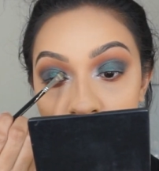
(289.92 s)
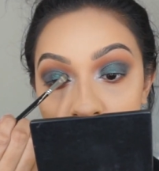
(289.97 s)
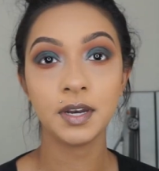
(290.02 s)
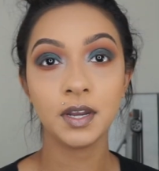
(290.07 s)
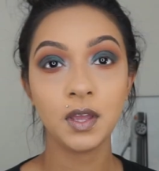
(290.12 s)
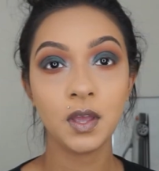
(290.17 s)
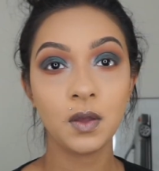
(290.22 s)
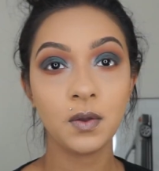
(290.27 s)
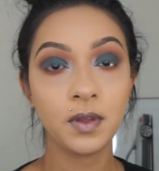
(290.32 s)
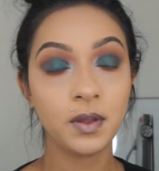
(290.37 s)
I
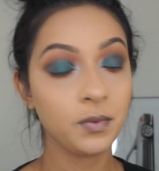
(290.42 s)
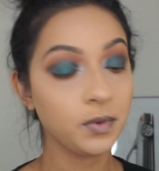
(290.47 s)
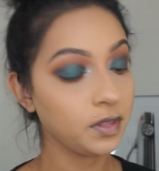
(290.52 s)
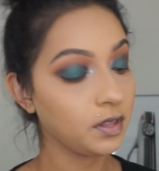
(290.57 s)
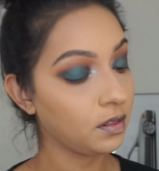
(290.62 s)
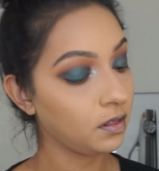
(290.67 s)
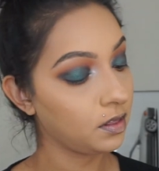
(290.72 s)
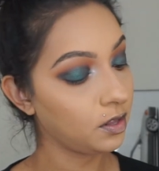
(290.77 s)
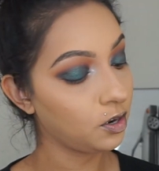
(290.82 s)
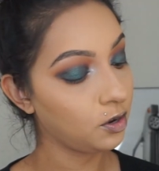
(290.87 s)
go in with
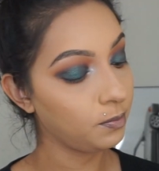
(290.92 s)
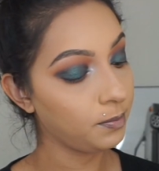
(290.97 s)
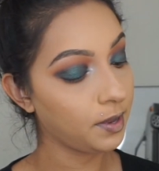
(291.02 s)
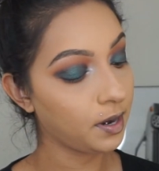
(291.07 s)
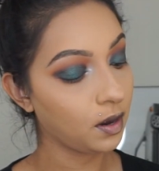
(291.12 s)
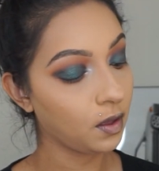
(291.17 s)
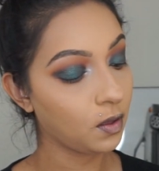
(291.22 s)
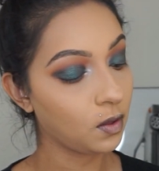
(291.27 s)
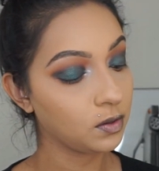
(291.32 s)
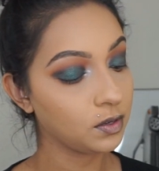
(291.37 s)
a little bit
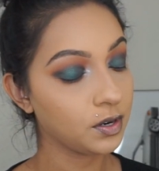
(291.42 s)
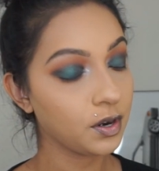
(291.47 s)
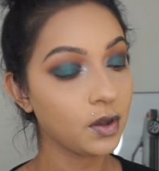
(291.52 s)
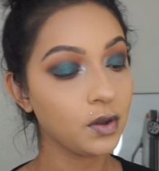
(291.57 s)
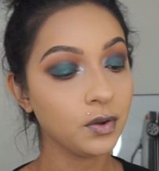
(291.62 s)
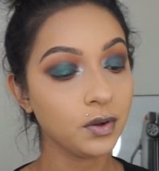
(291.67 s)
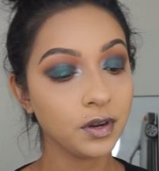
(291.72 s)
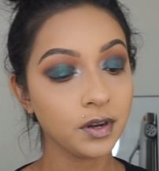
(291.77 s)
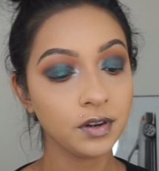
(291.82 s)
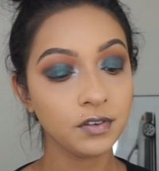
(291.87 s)
of golden
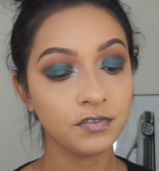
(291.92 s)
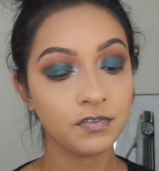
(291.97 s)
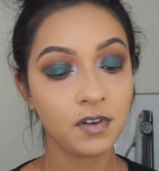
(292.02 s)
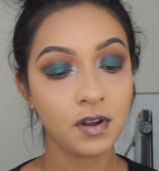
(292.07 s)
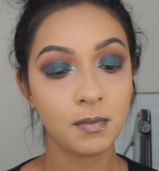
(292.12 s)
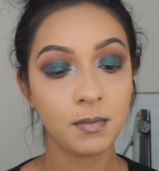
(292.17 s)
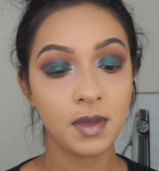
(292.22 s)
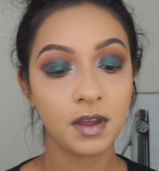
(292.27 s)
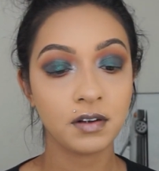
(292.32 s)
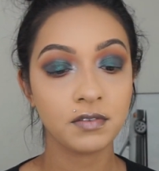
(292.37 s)
ochre
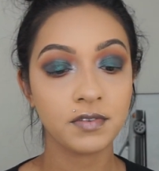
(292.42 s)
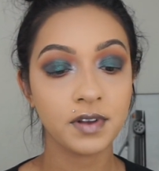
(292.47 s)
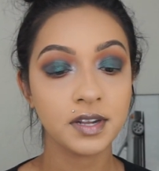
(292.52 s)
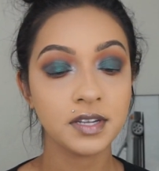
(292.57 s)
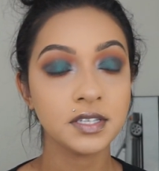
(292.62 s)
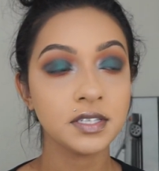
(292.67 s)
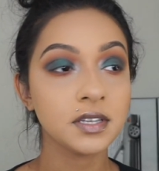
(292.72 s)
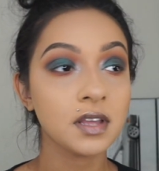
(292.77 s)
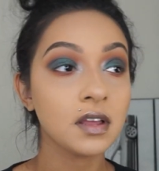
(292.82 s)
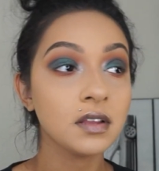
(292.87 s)
from Modern
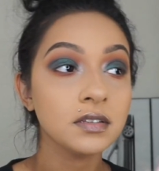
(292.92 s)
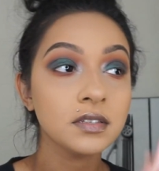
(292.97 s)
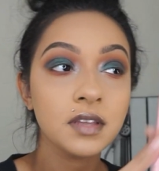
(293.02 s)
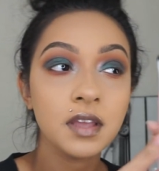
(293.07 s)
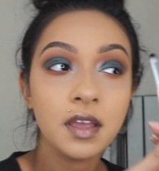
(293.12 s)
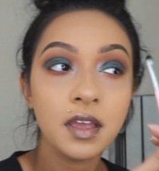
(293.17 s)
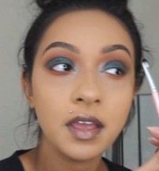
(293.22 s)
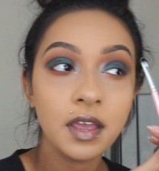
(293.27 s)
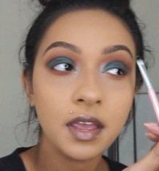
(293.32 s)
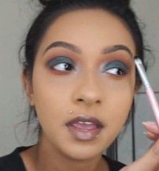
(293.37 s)
Renaissance
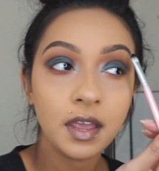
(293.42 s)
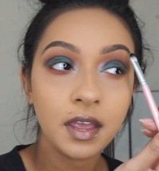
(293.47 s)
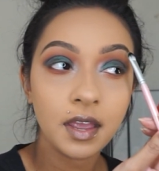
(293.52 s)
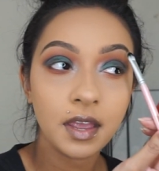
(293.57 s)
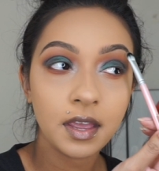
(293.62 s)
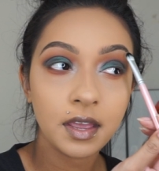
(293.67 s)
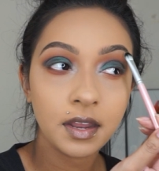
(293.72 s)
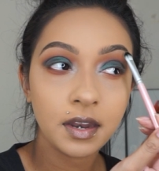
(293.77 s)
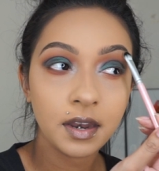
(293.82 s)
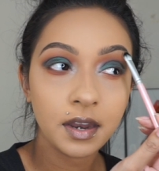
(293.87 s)

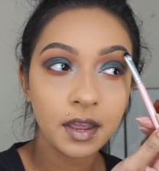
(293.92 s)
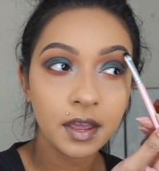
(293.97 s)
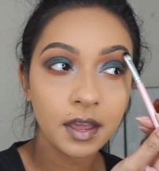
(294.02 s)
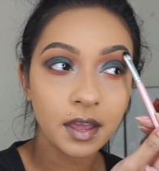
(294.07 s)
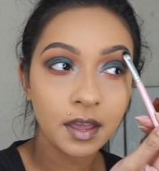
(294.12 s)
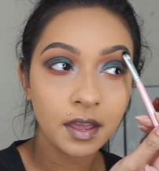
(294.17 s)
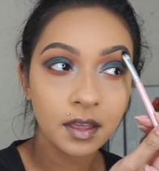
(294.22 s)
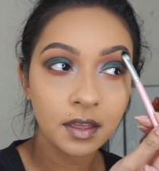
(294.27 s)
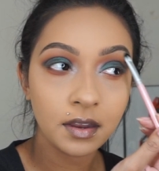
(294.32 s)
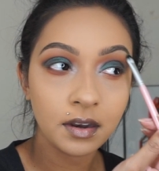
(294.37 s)
and
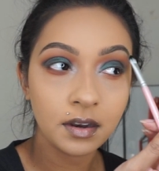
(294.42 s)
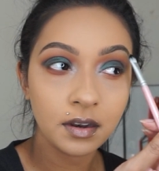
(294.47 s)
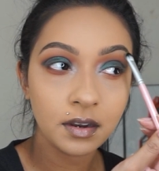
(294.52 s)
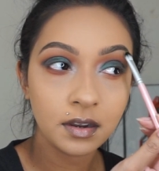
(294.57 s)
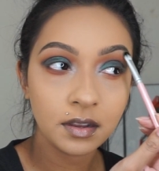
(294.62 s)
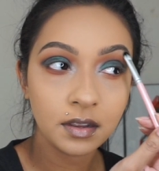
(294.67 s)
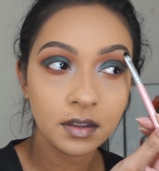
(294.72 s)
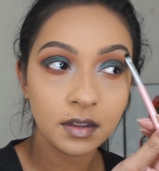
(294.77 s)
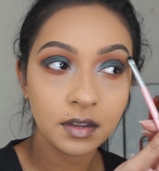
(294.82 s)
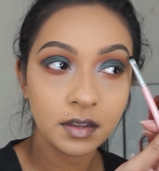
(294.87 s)
add
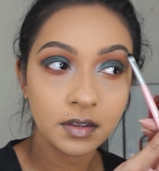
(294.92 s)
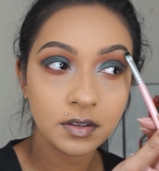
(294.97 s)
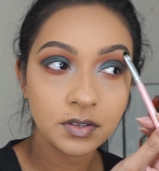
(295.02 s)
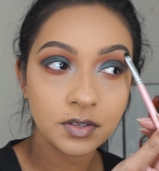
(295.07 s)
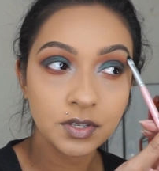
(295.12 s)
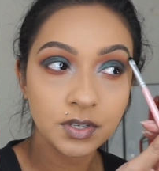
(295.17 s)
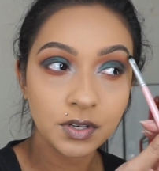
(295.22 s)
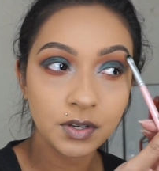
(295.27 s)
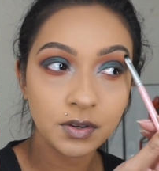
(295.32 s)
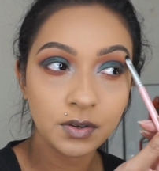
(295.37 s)
it
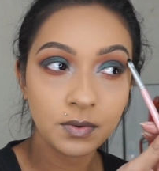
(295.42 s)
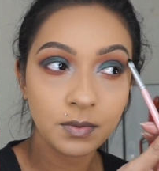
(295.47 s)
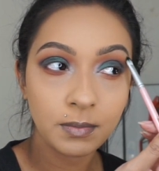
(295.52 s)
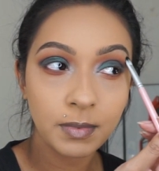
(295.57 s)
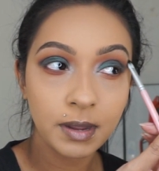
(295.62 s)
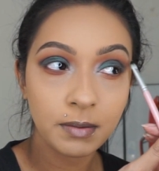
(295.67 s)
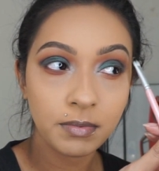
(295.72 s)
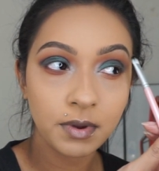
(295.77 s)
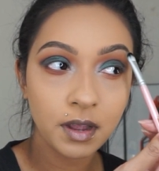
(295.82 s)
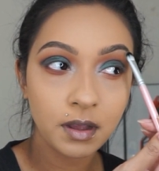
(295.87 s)
to
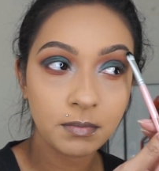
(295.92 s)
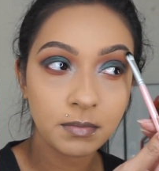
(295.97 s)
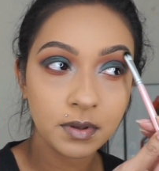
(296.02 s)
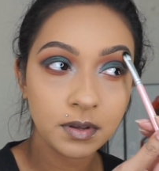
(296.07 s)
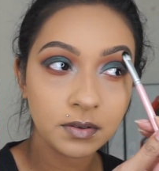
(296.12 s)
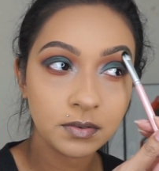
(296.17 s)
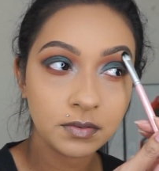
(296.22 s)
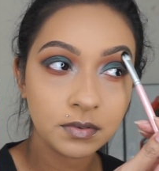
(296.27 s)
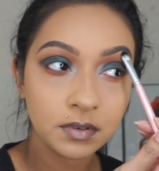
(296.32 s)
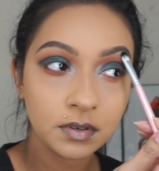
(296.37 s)
my brow
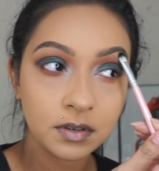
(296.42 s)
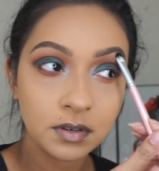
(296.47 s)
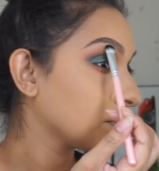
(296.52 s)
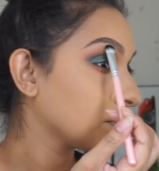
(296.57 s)
bone.